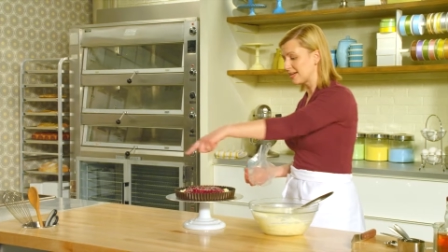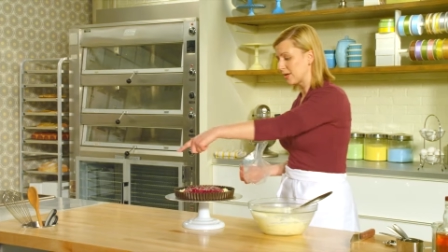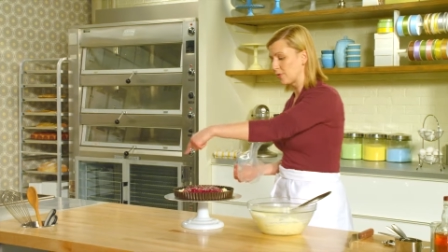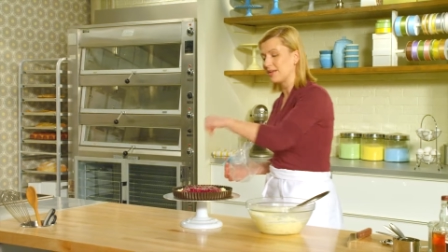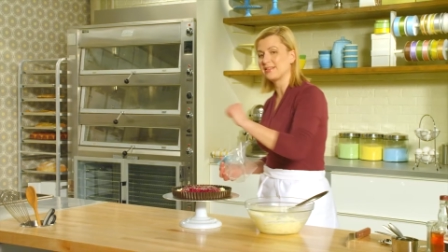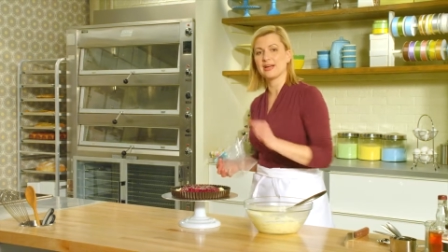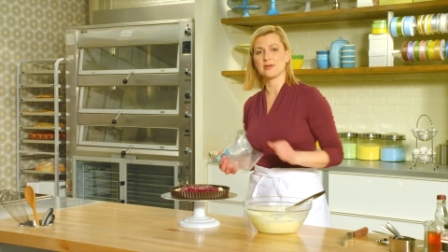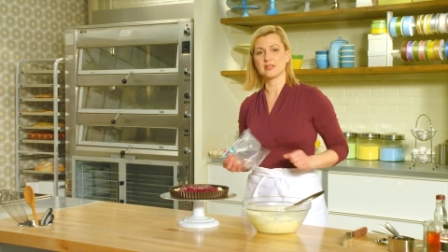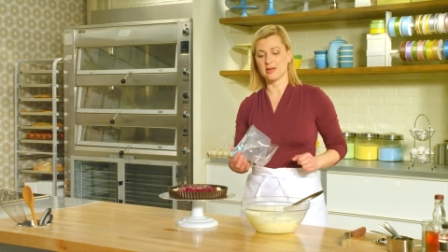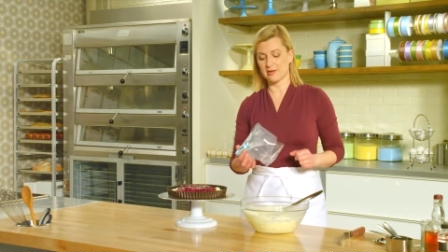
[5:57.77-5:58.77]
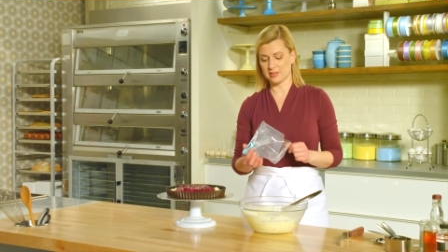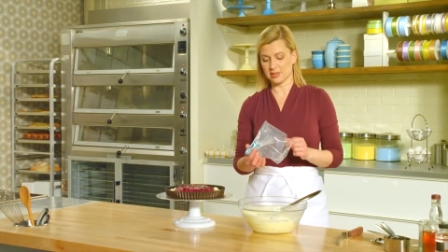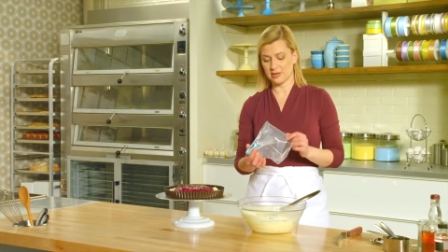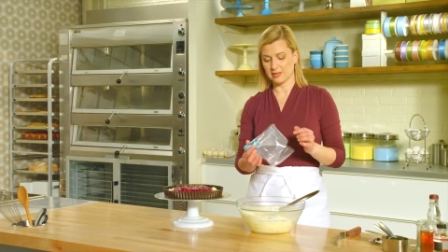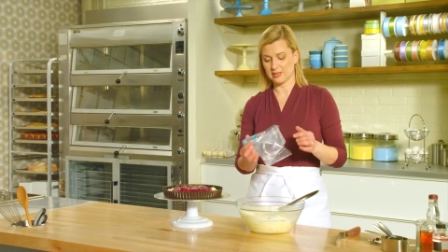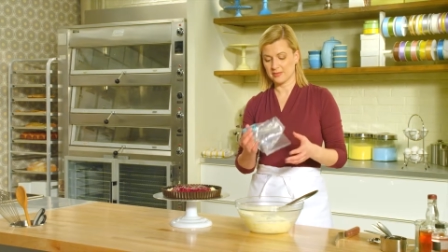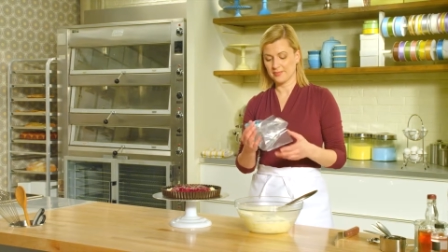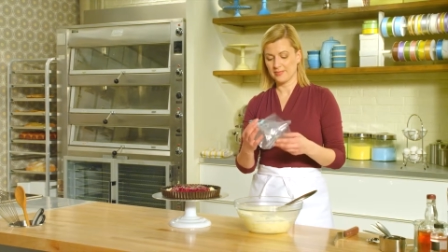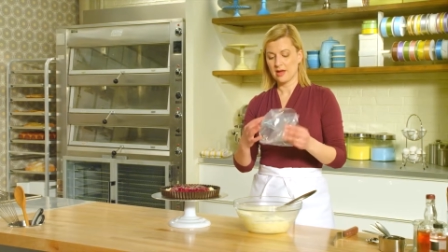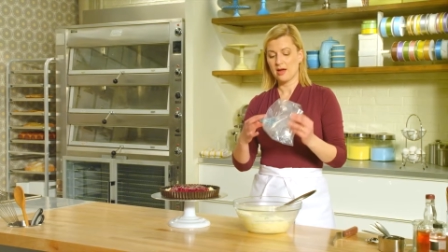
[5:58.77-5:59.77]
decorate the outside of the tart.
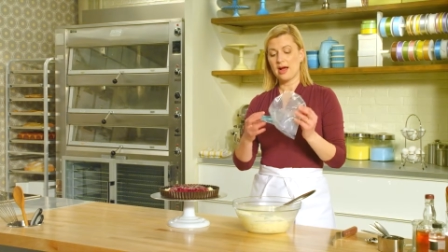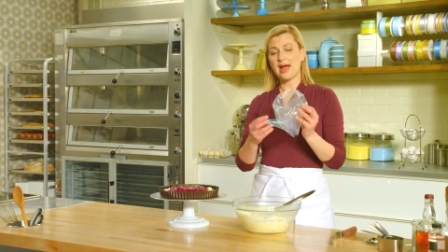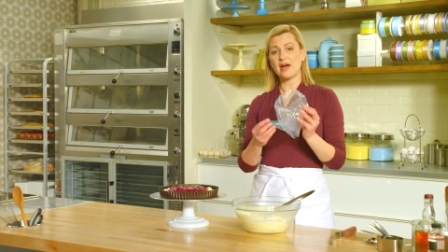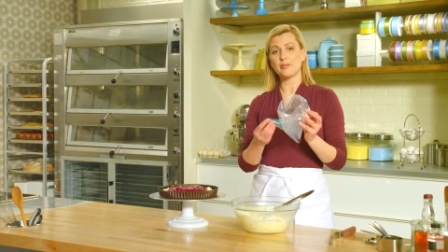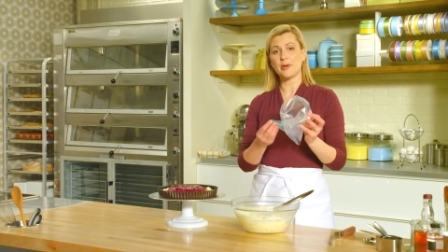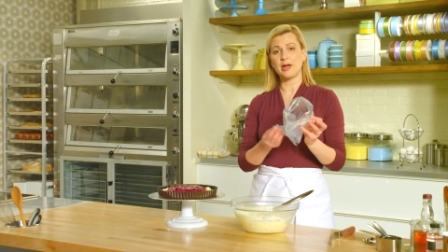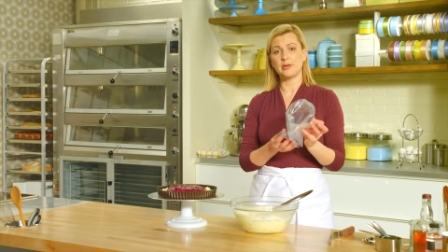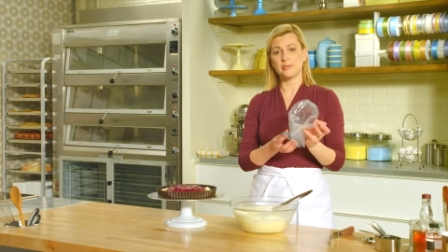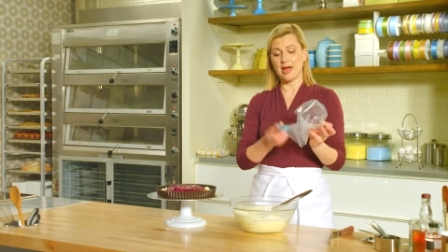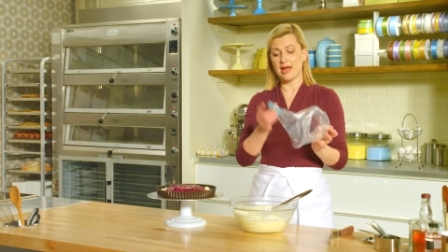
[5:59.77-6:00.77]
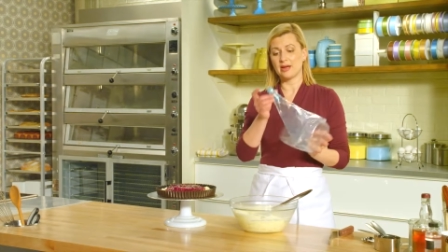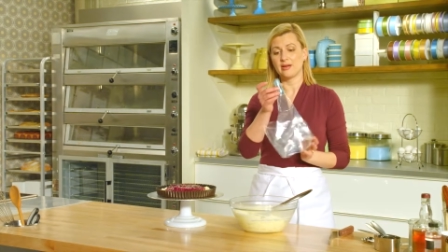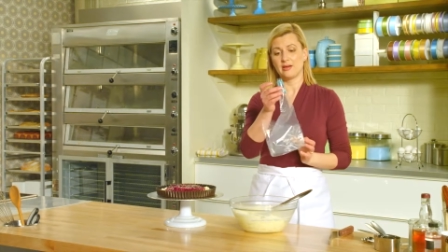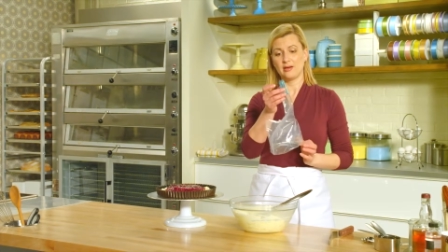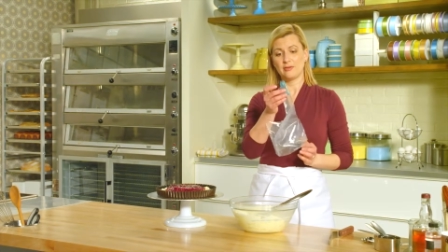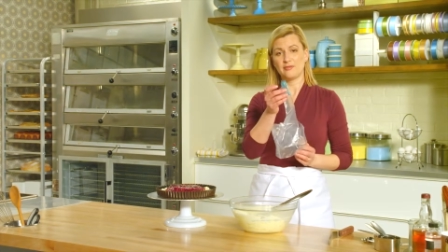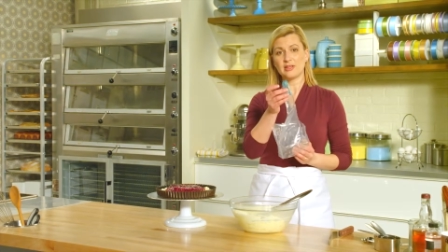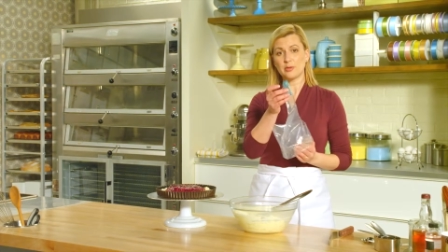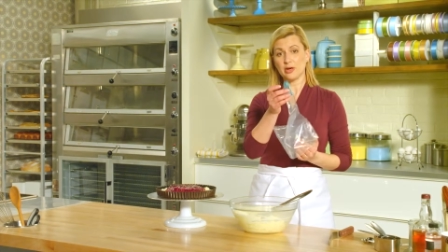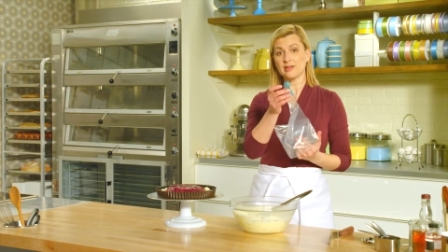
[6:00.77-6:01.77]
I have a piping bag
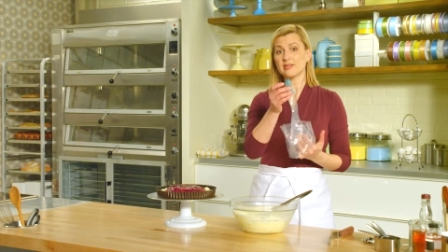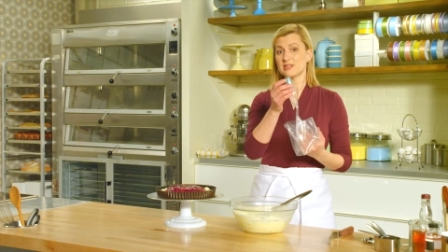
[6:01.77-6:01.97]
fitted with